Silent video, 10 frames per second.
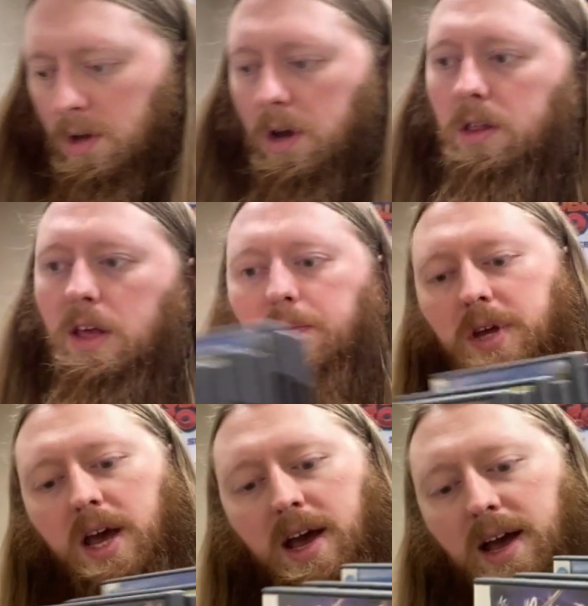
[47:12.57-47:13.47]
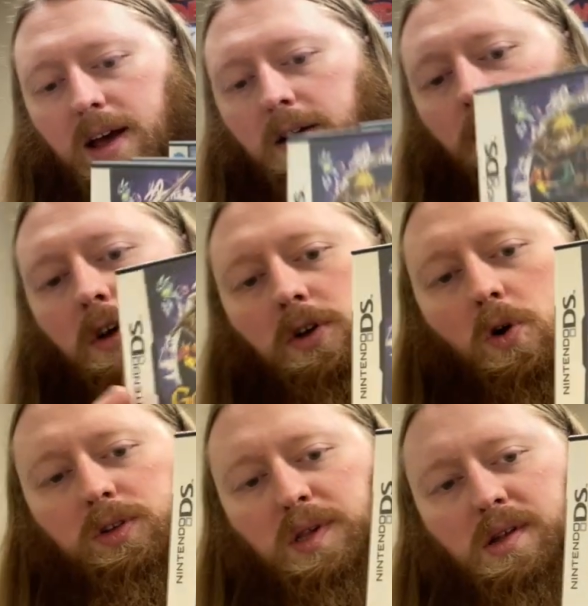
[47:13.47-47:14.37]
And then we have
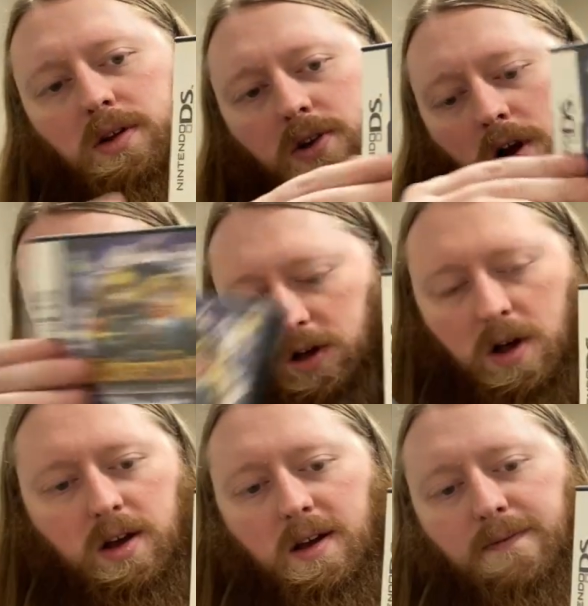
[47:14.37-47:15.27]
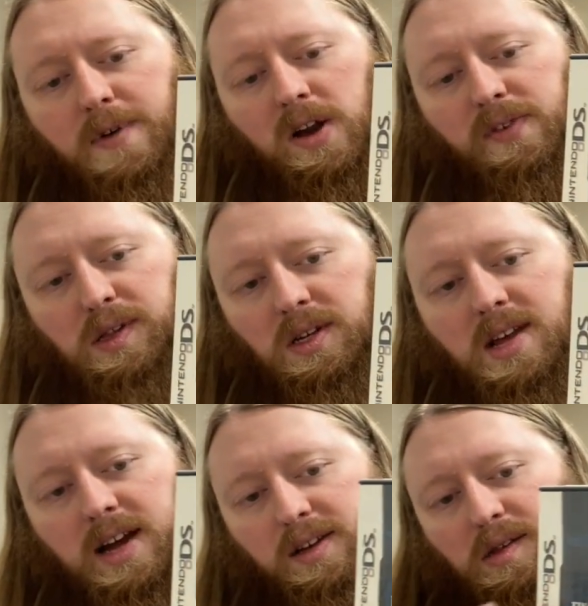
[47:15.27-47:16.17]
Golden Sun, Dark Dawn, Final Fantasy
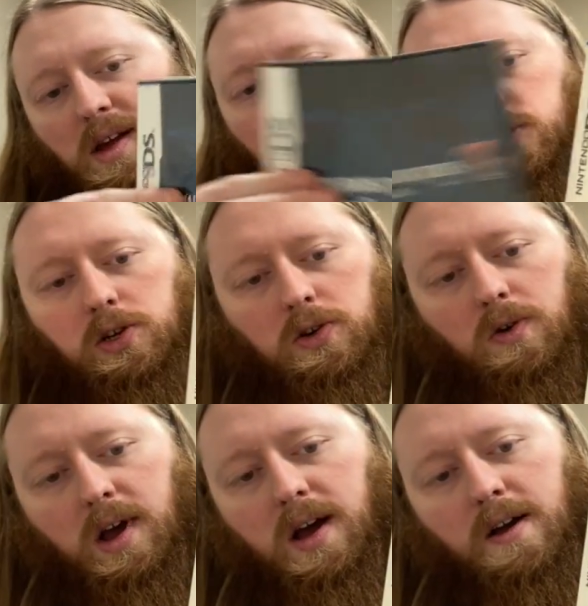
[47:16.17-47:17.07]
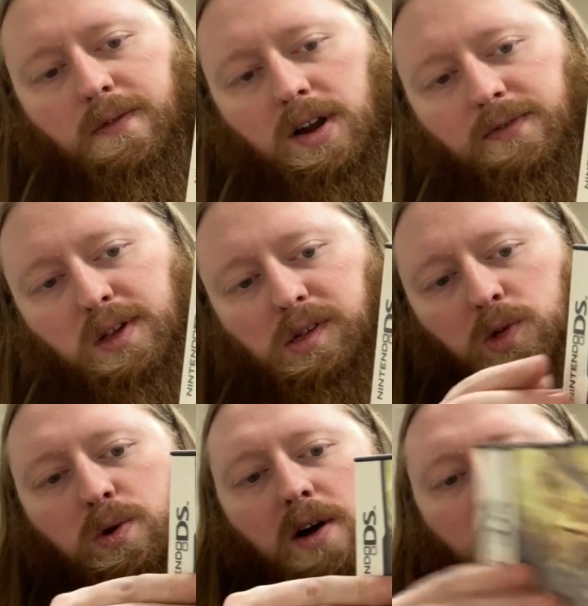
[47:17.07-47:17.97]
Tactics A2, Final
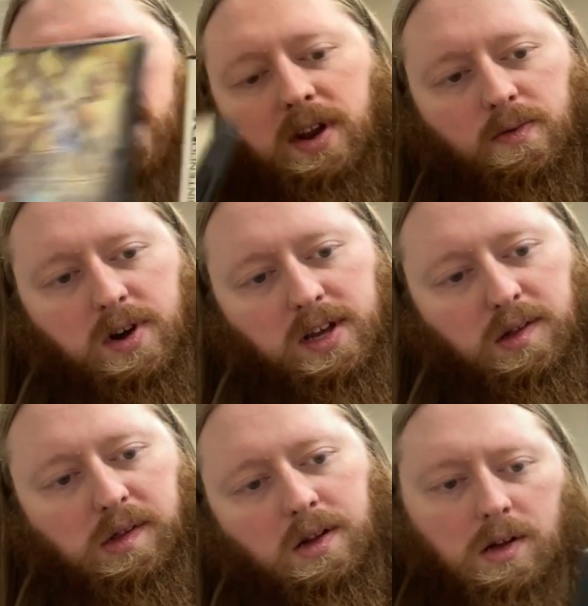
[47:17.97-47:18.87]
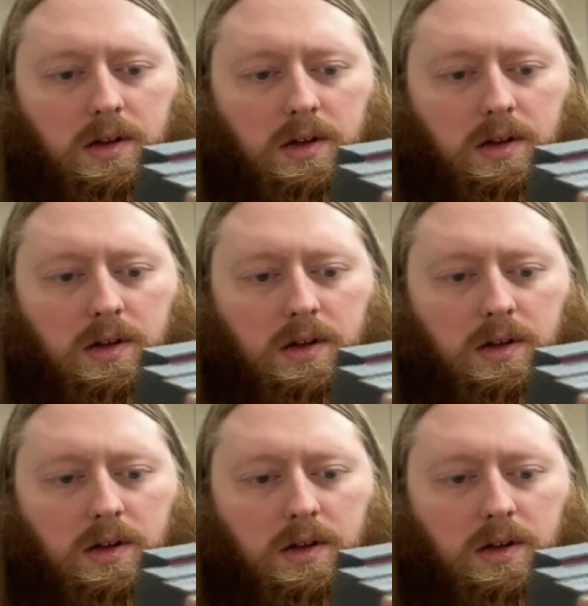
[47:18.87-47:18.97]
Fantasy XII Revenant Wings,